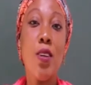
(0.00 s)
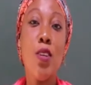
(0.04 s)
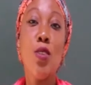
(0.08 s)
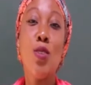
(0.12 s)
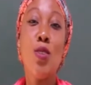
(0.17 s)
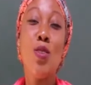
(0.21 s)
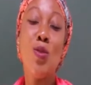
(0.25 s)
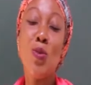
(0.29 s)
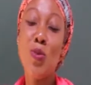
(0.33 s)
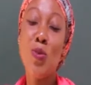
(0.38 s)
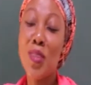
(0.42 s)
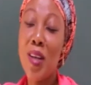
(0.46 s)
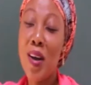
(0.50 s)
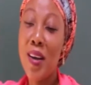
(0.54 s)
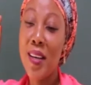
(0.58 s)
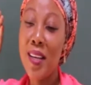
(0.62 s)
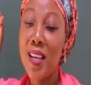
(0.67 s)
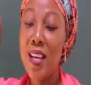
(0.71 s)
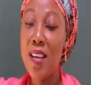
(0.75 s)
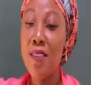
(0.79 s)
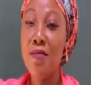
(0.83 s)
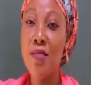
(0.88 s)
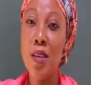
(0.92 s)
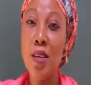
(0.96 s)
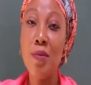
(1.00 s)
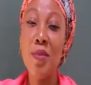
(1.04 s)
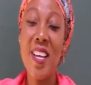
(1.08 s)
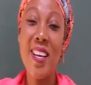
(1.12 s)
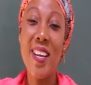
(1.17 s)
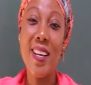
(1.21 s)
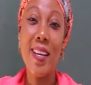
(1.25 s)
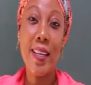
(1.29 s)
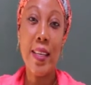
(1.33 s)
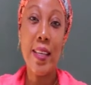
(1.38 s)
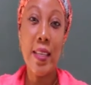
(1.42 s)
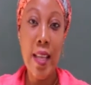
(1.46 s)
it will now give them a
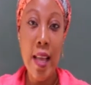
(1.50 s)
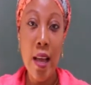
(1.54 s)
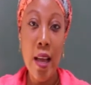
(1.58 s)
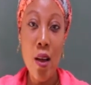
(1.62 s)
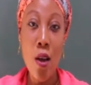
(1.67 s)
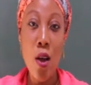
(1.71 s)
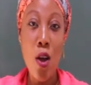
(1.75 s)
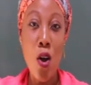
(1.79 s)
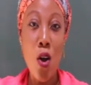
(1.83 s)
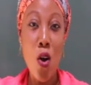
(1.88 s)
clear